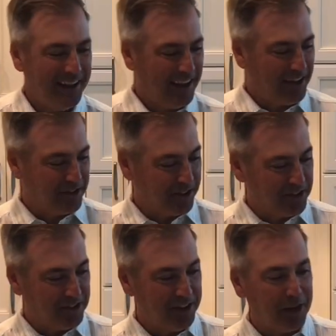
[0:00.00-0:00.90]
As you can
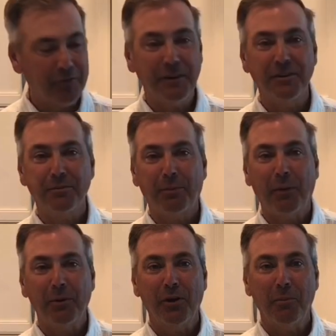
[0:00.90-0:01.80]
see, I finished
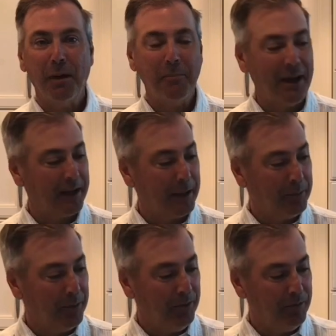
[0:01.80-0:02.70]
prepping all my
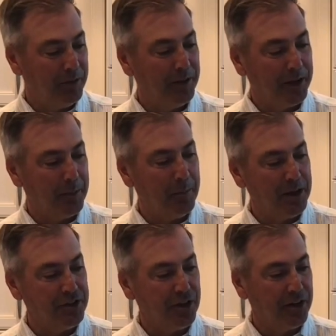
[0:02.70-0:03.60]
pineapple, filling up my
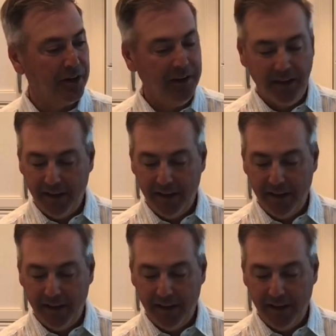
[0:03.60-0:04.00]
jar,